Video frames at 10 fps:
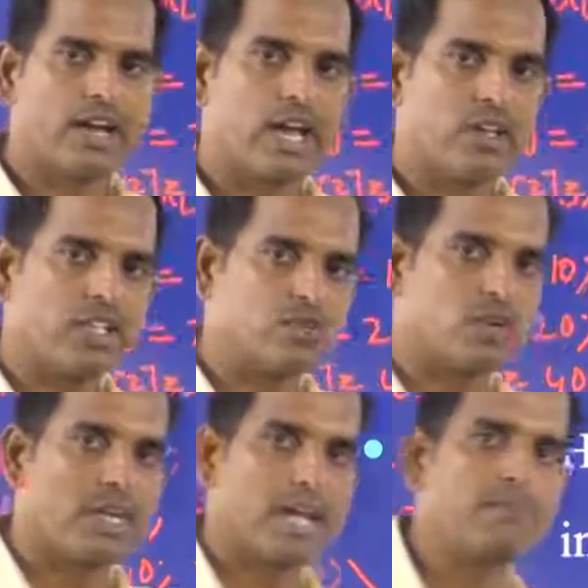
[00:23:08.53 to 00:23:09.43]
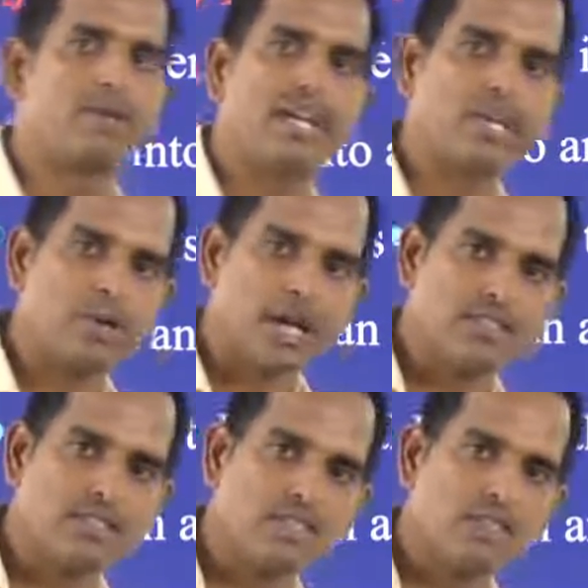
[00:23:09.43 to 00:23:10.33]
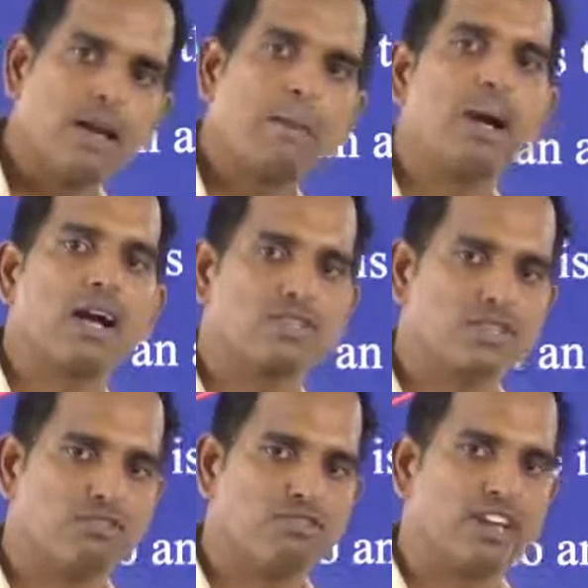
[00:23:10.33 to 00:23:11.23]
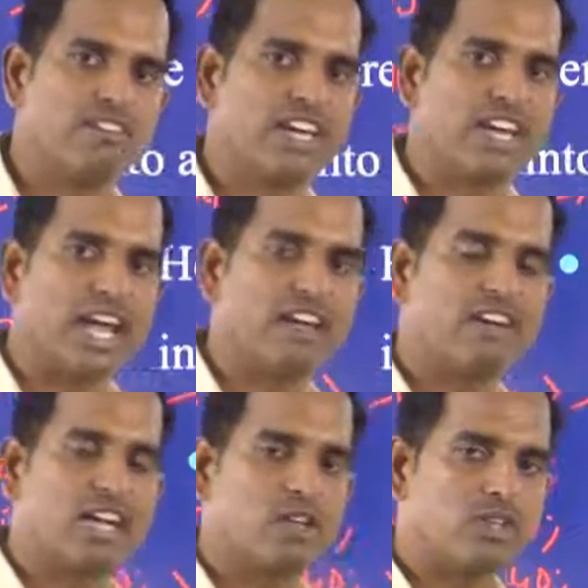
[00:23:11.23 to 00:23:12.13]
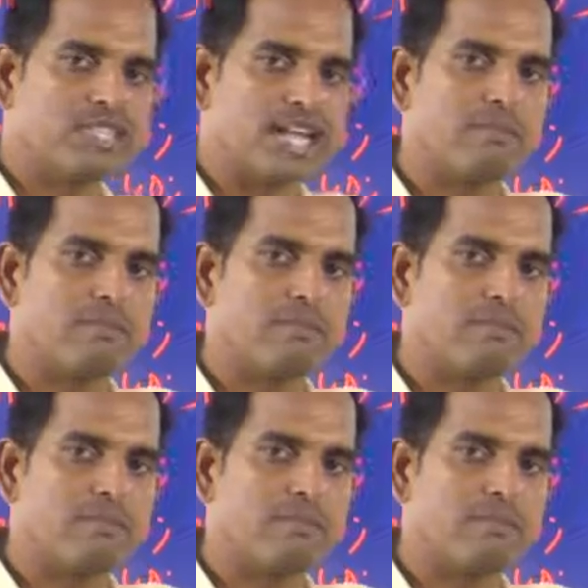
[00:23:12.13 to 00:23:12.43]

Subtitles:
value is 1, I am trying to access marks of 1. When I value is